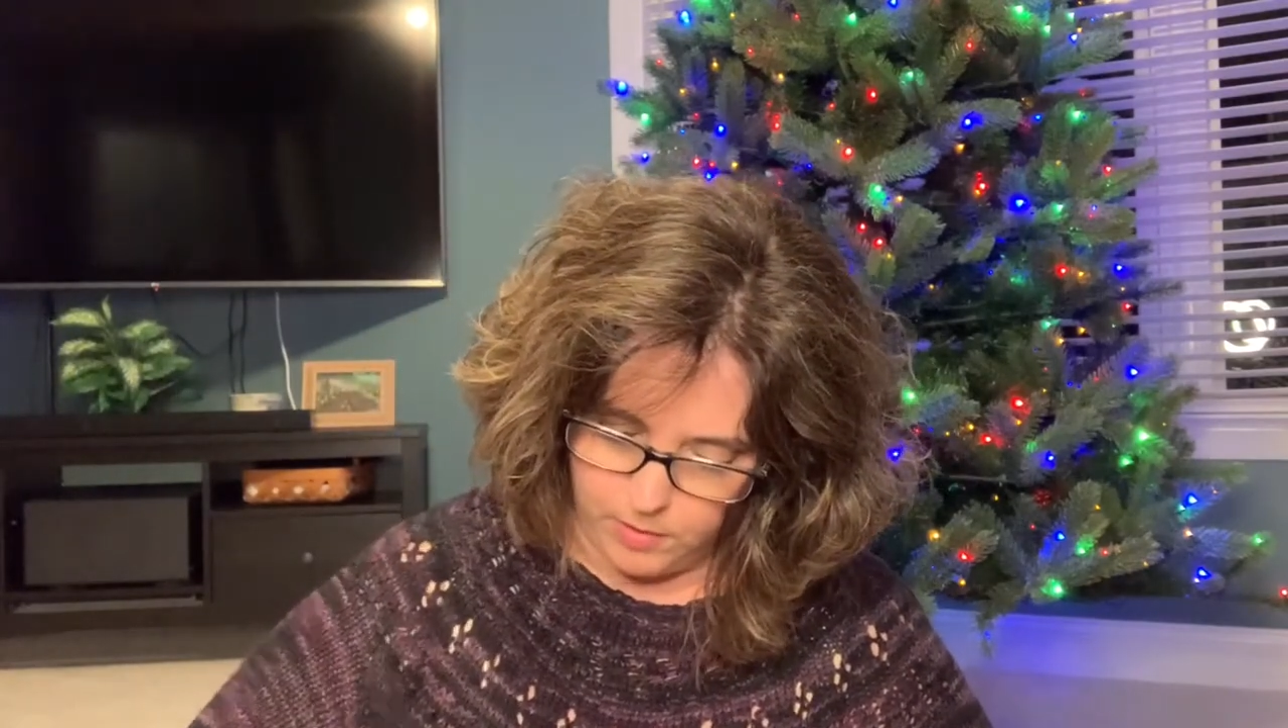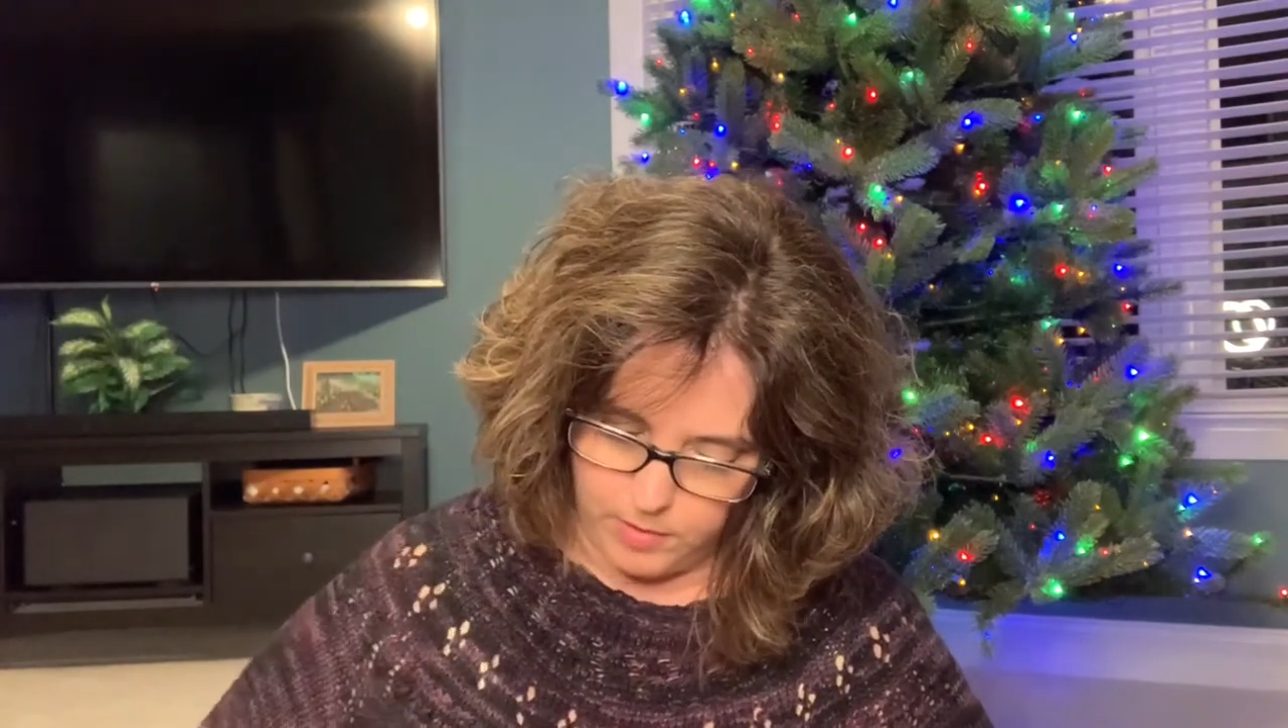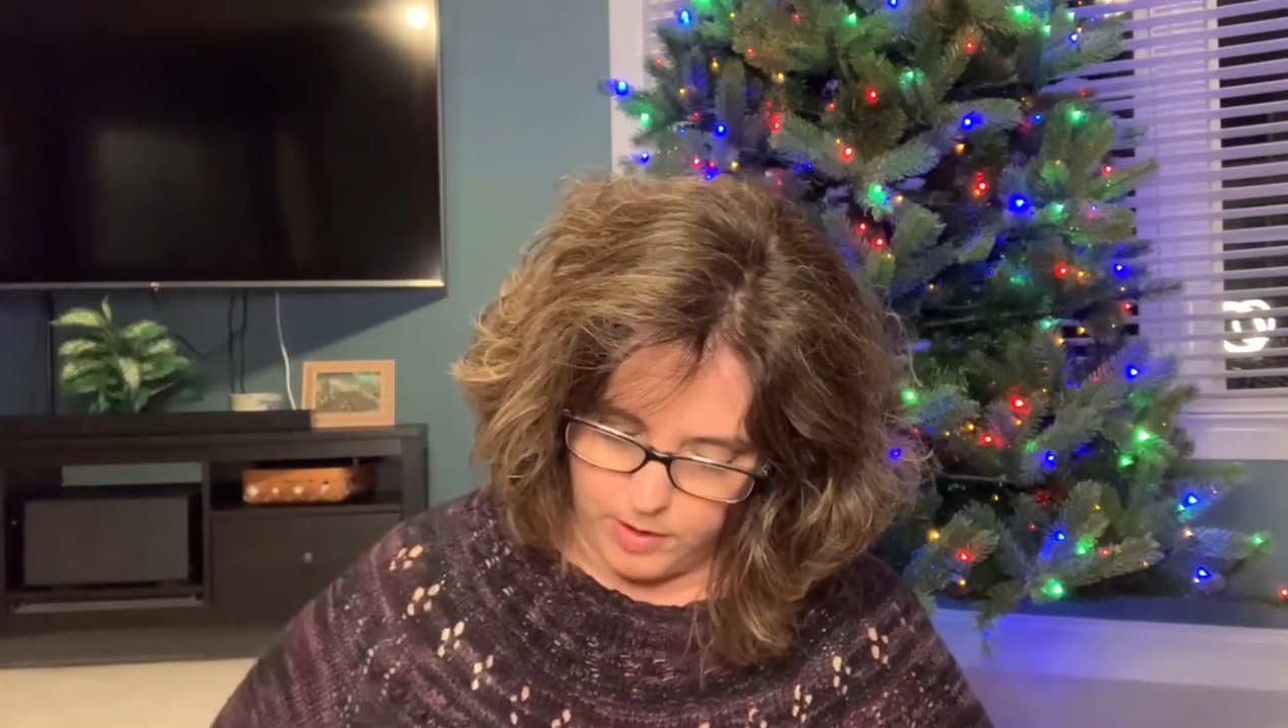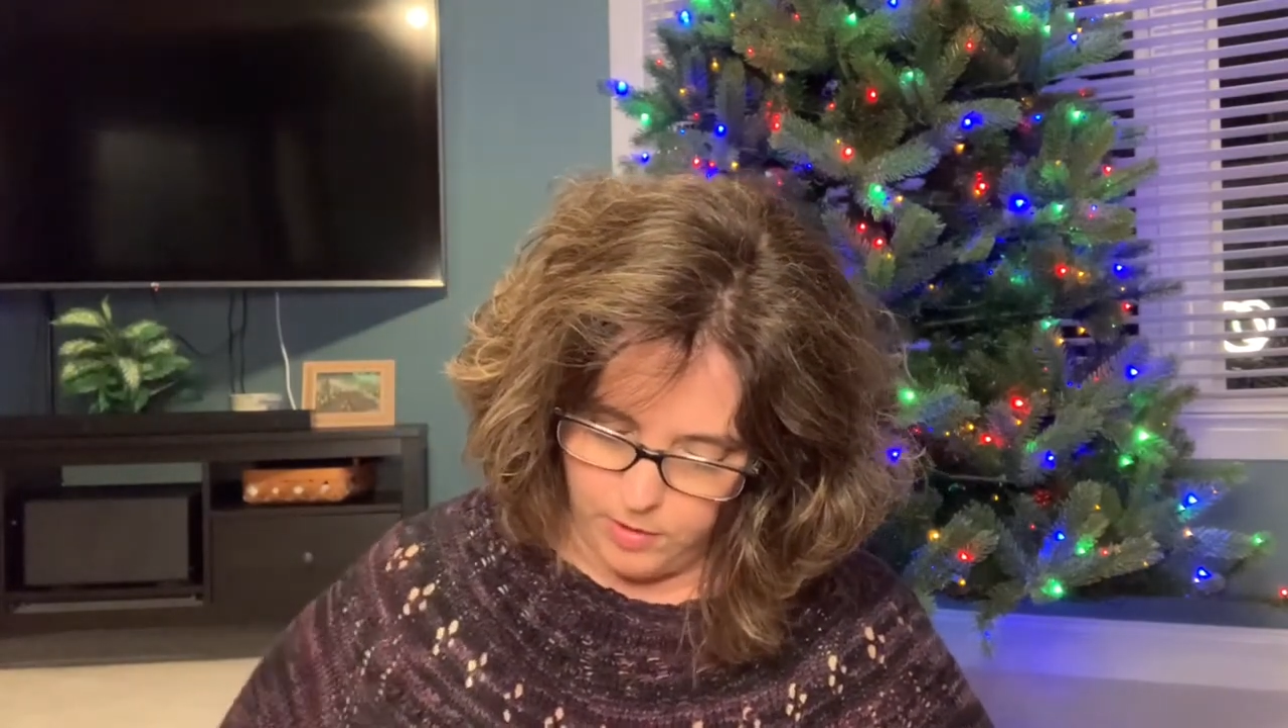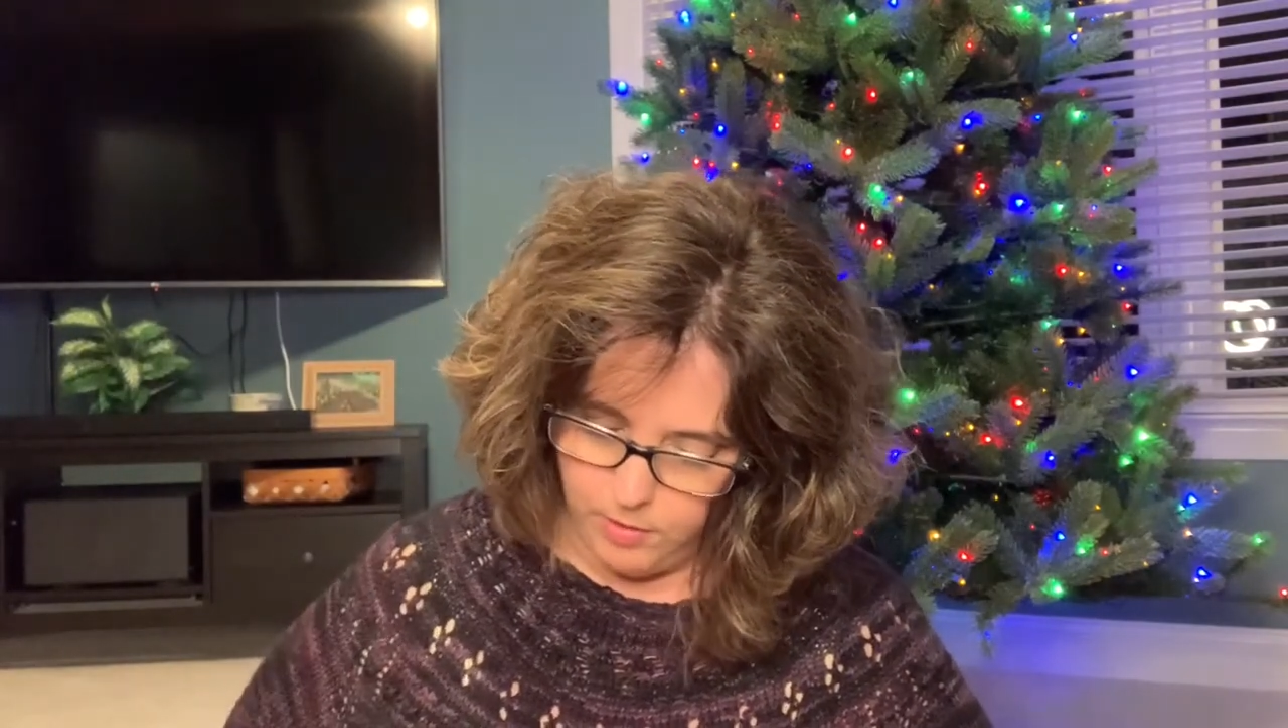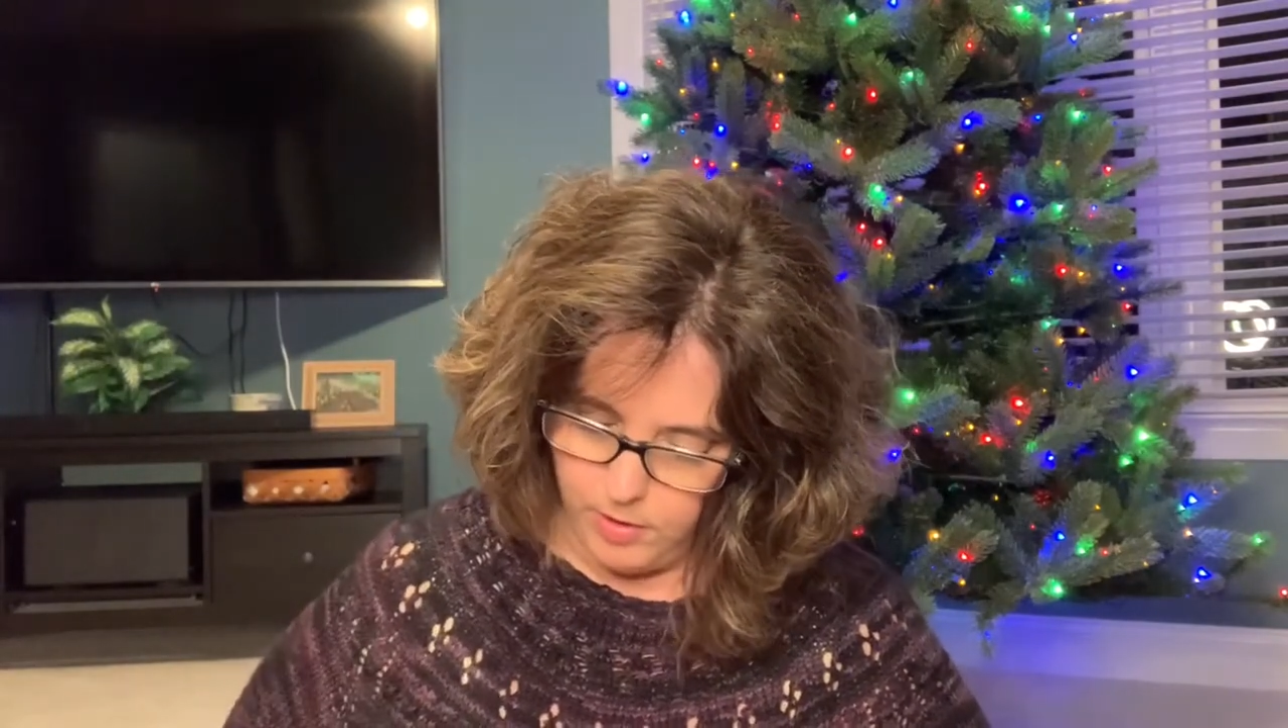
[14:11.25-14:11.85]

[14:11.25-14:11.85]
the letter